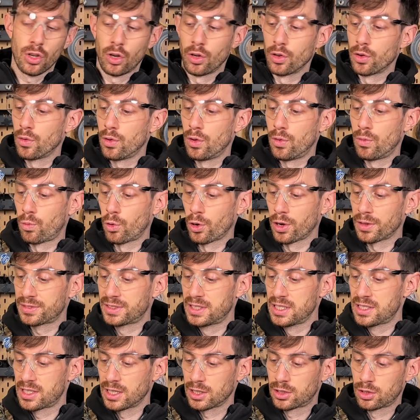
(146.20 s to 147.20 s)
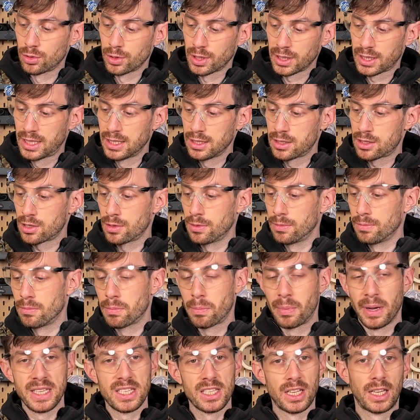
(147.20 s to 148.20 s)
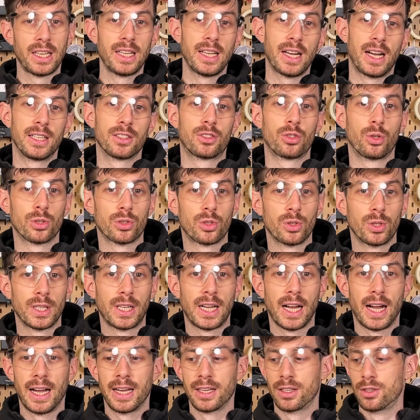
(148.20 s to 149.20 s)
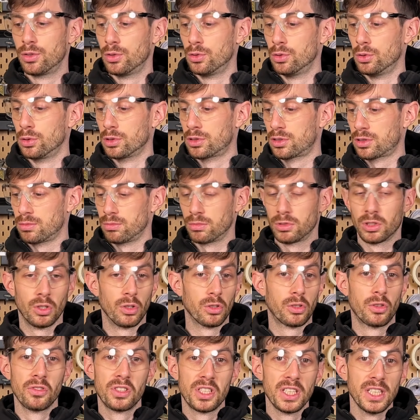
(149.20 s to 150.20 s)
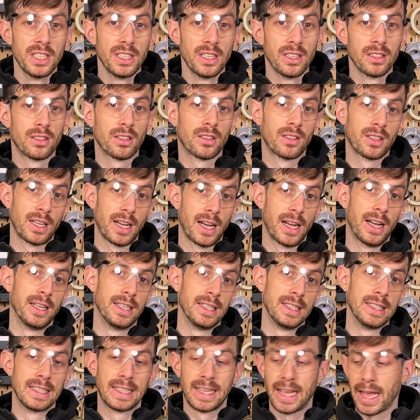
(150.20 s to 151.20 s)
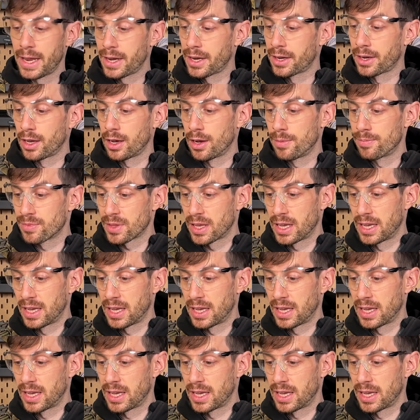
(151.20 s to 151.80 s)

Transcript: on one of these Daytona kits? Basically, I talked to the guy who's QCing it, the guy in Canada,